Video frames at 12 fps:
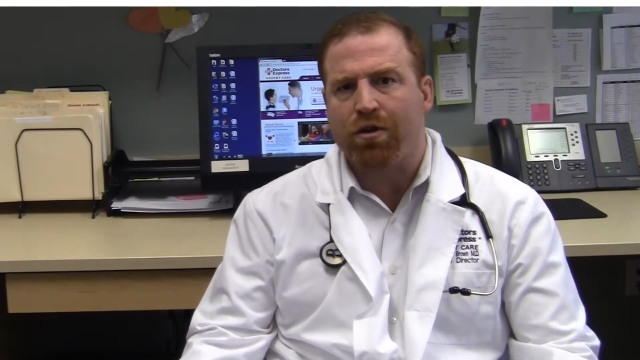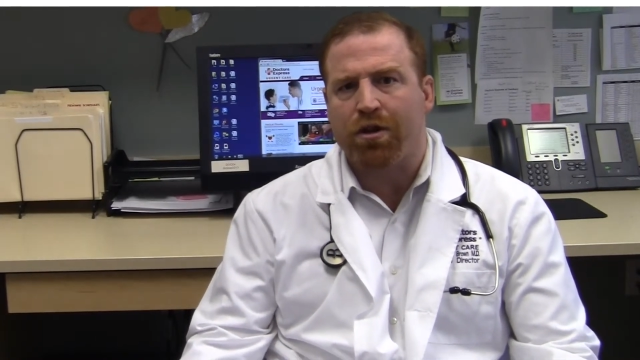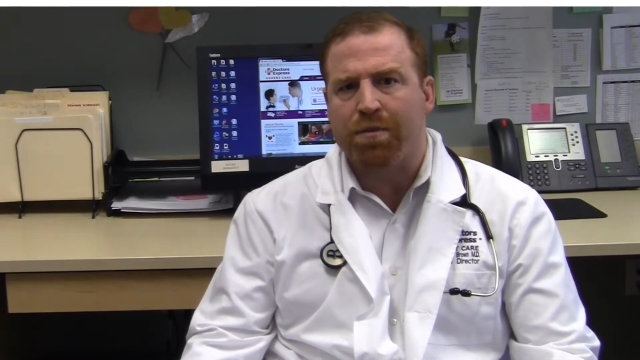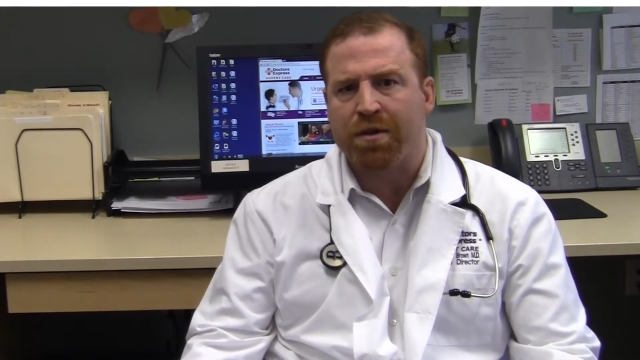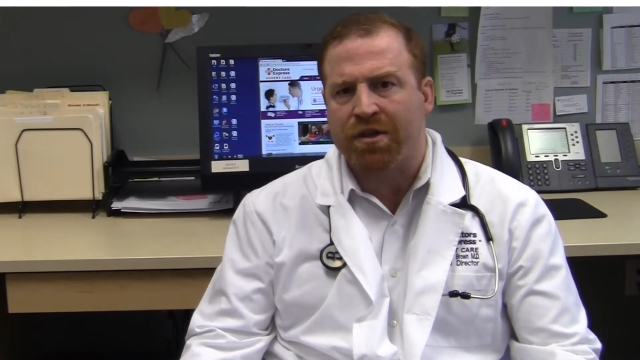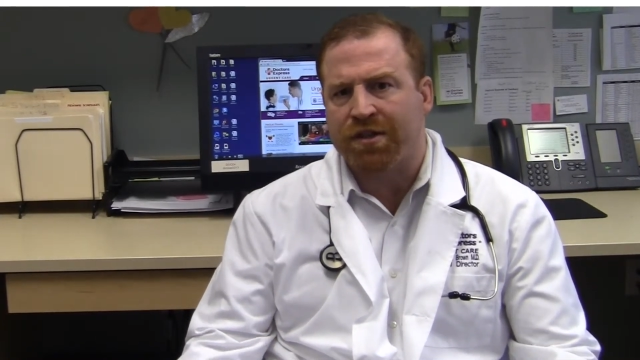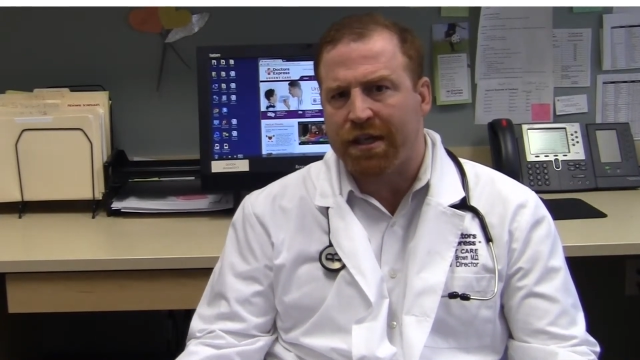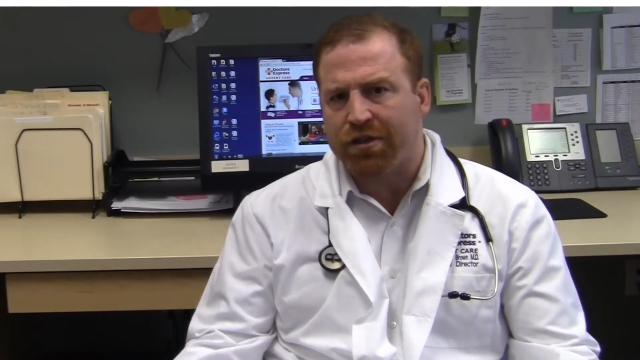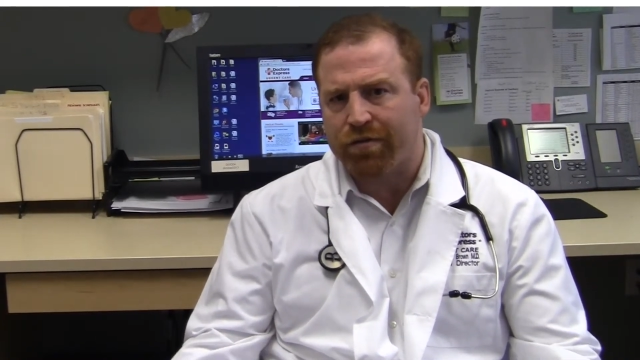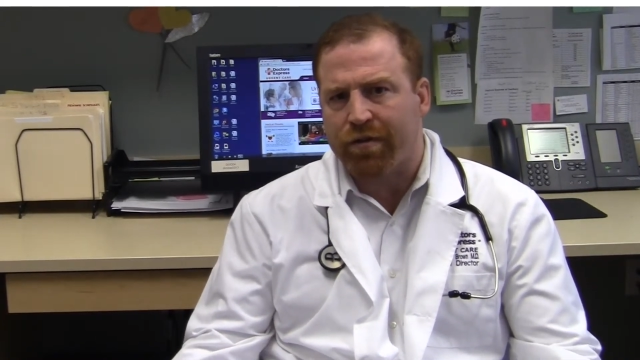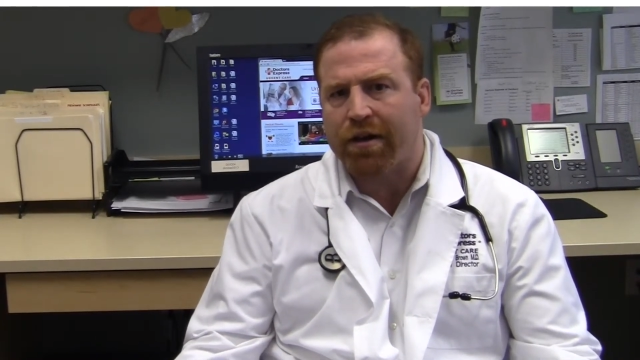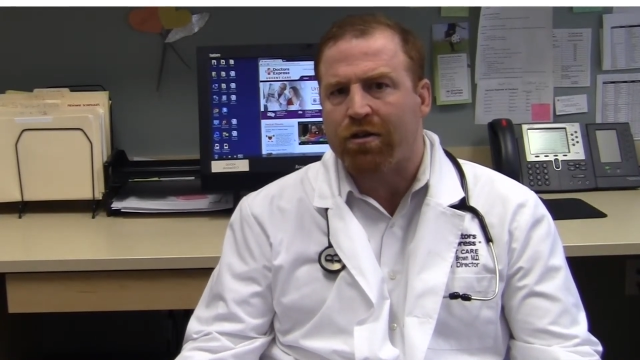your
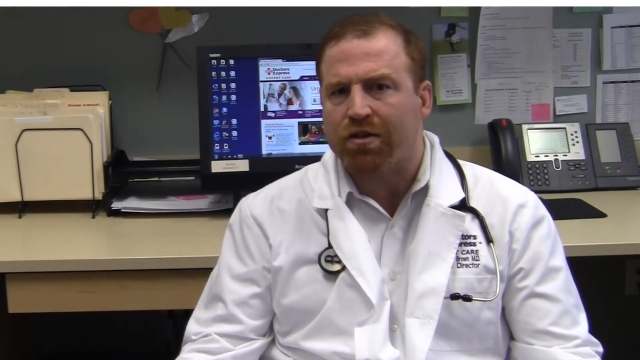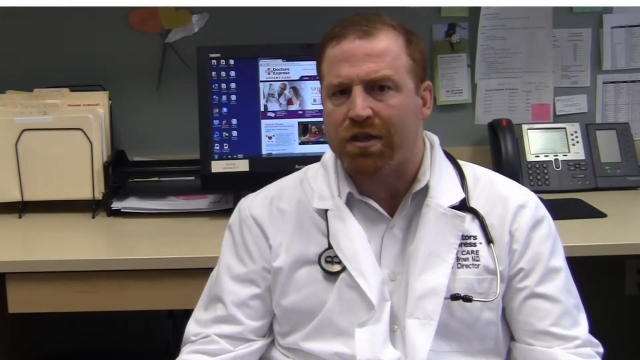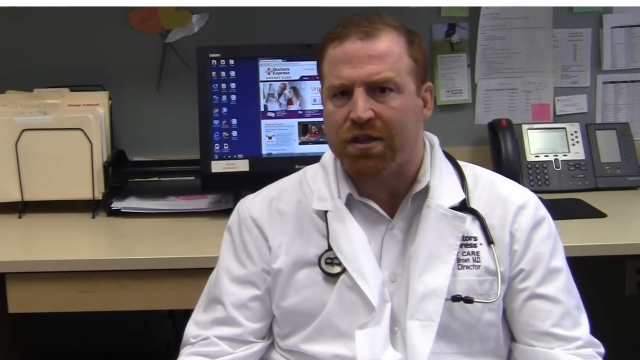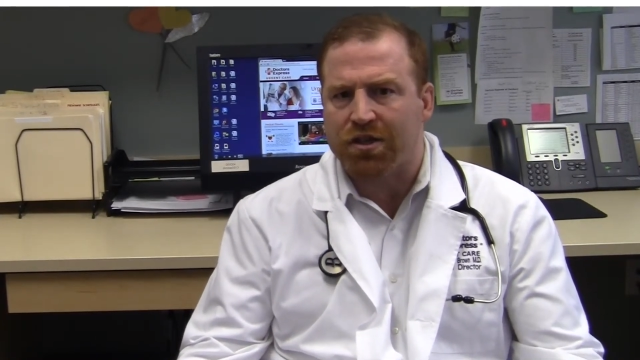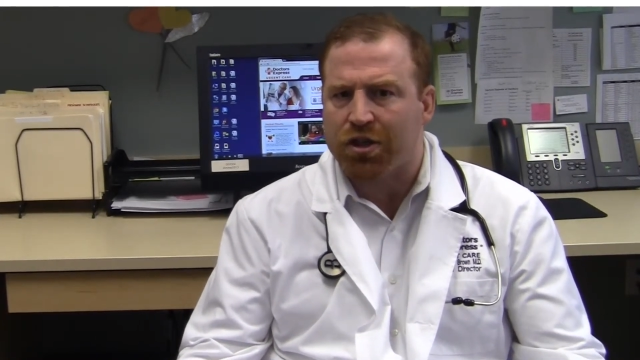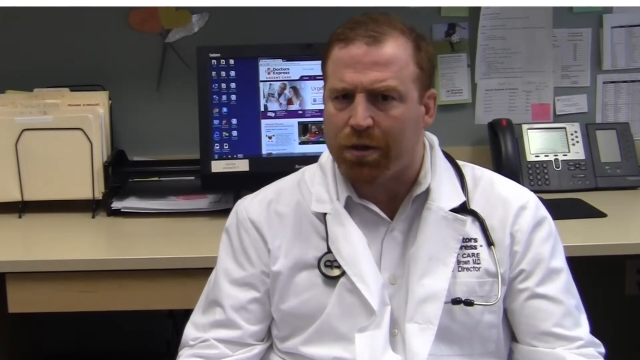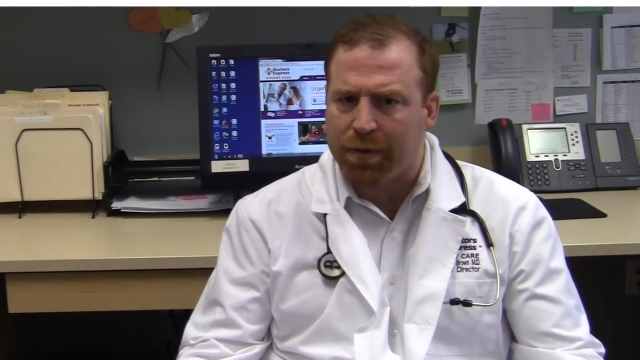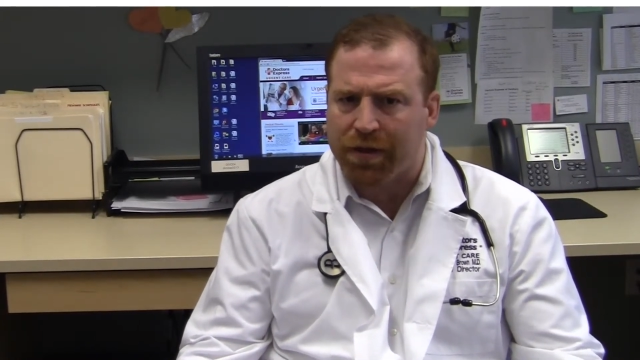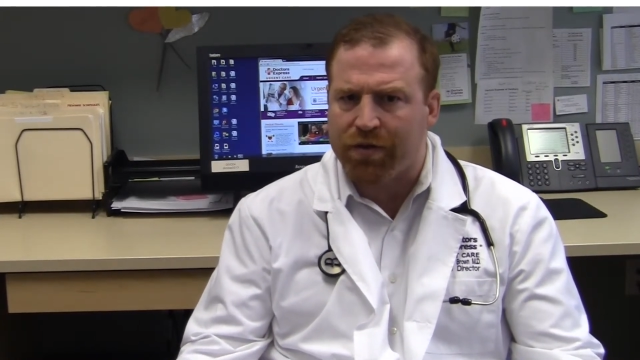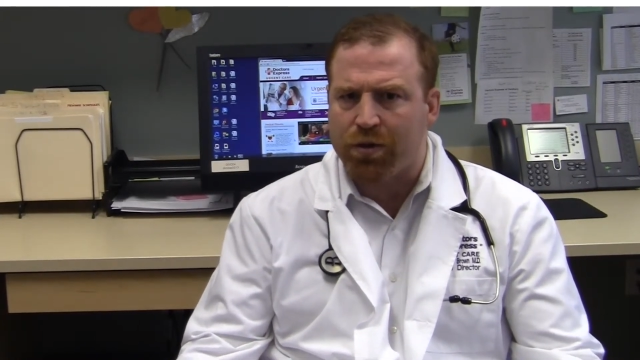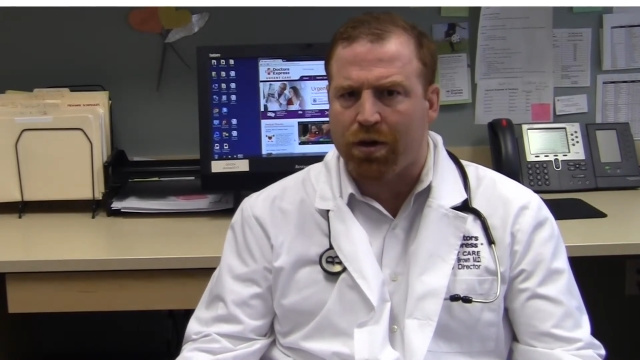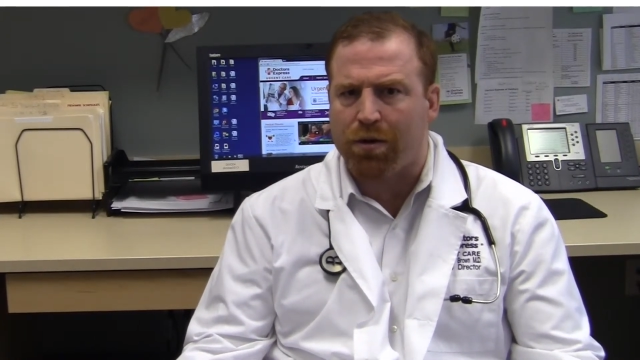immunization records and determine
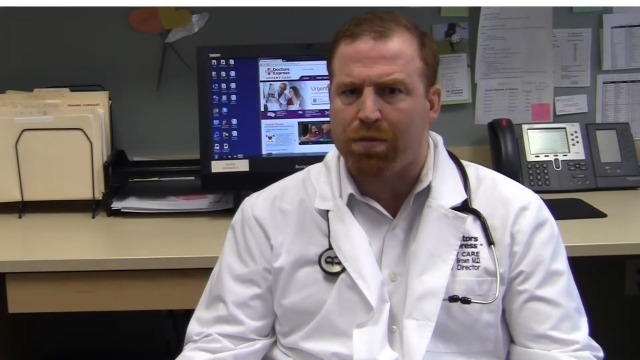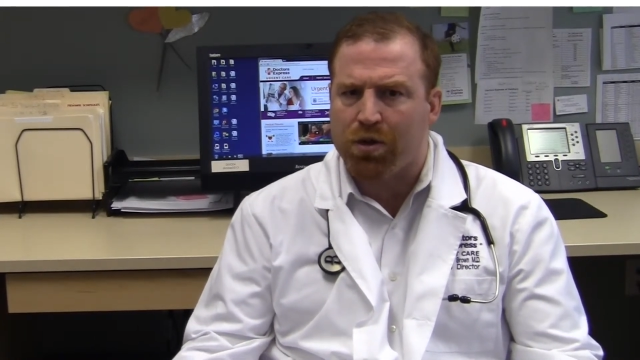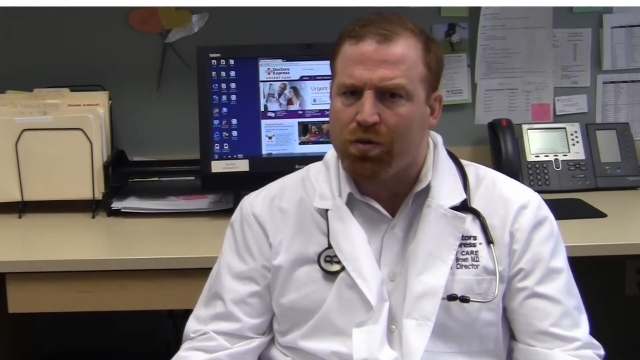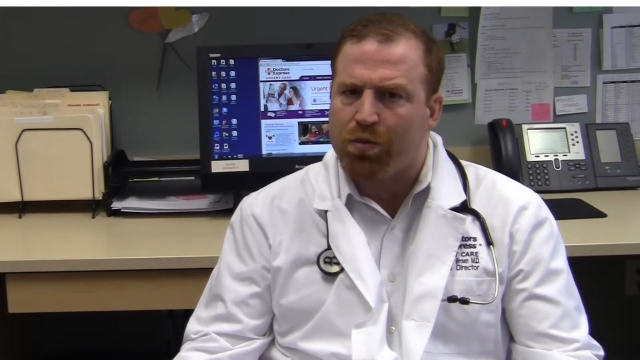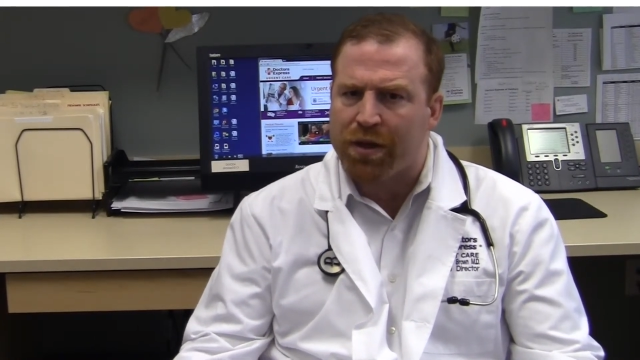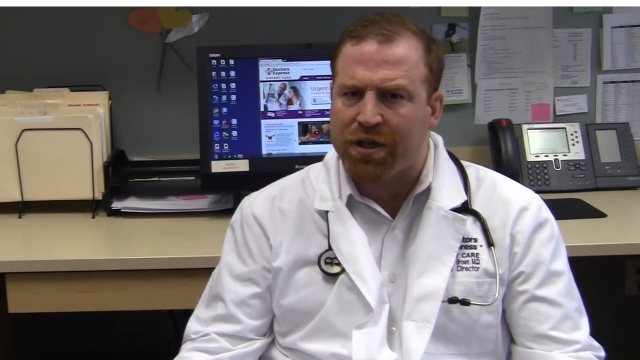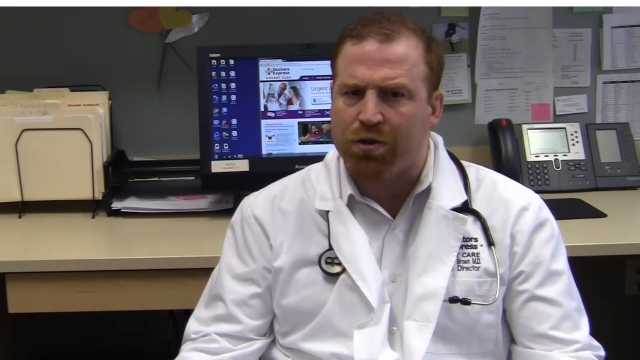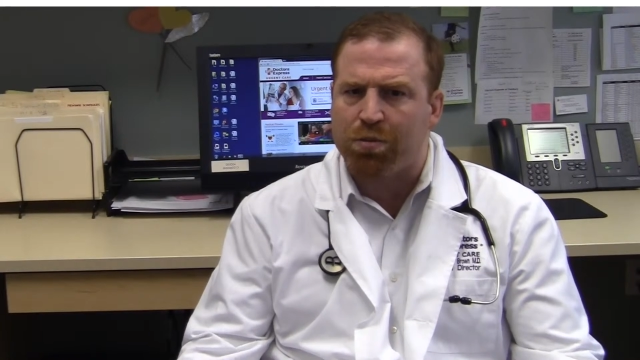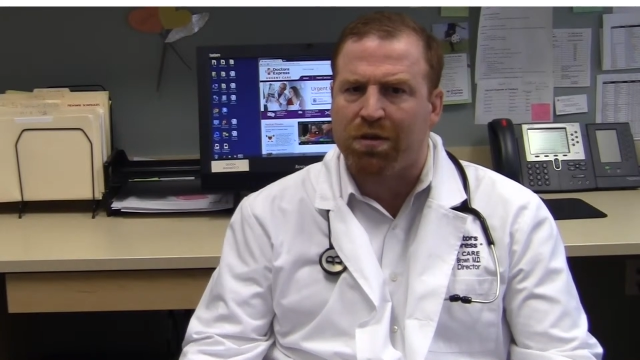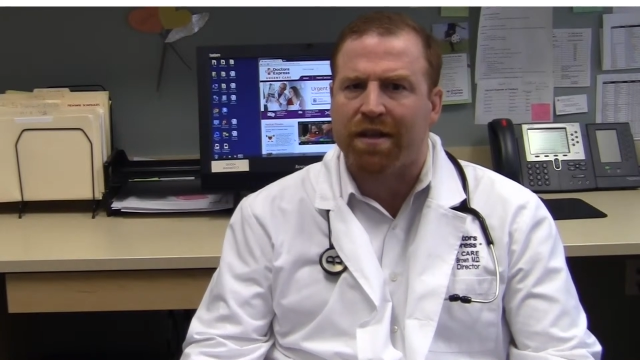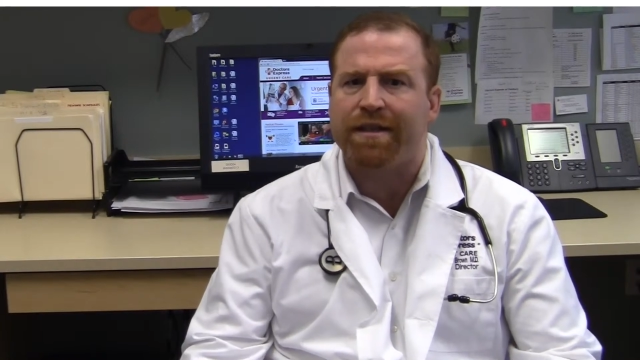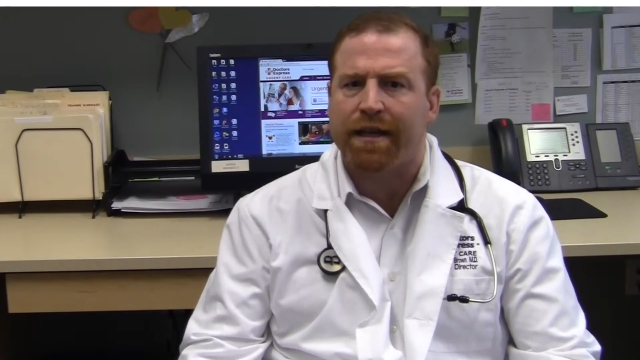if you are immune. We can do
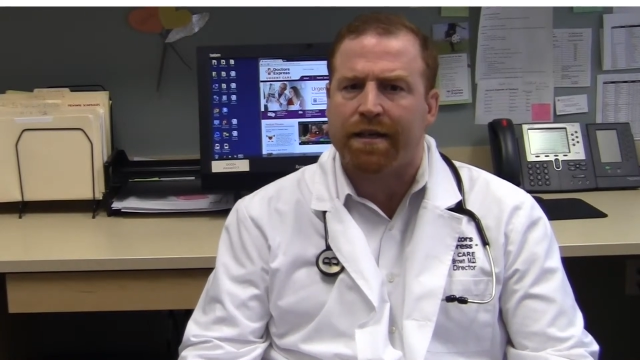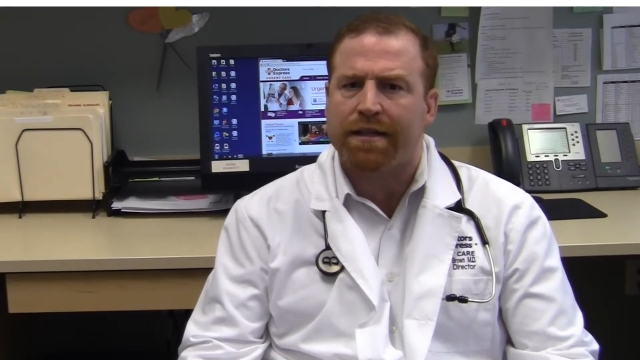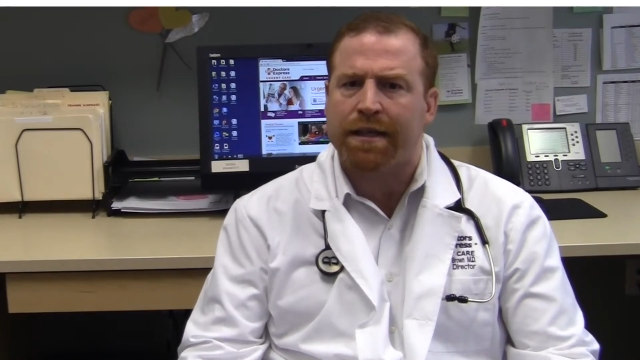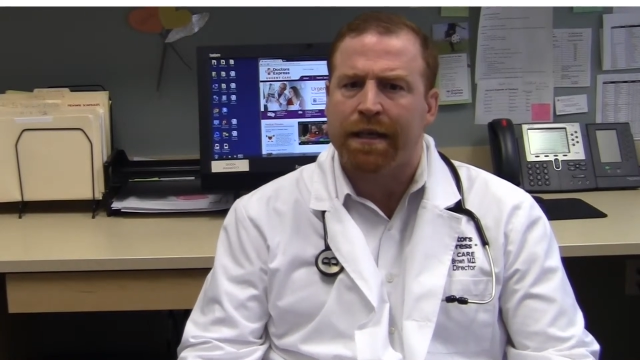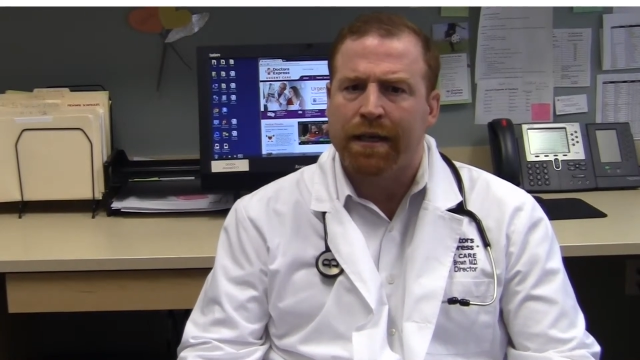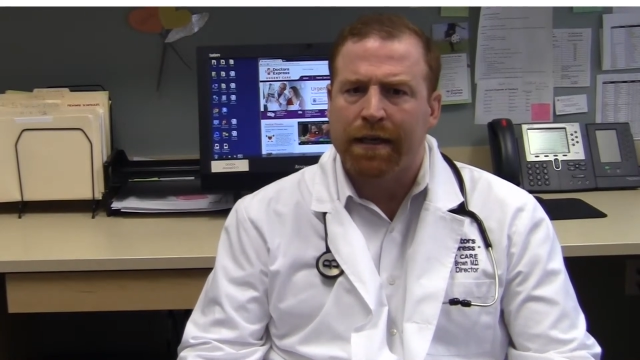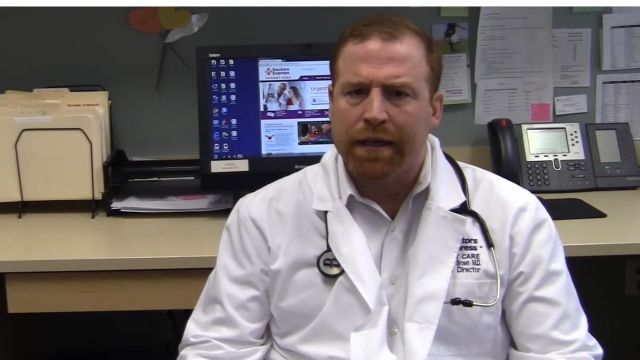blood tests.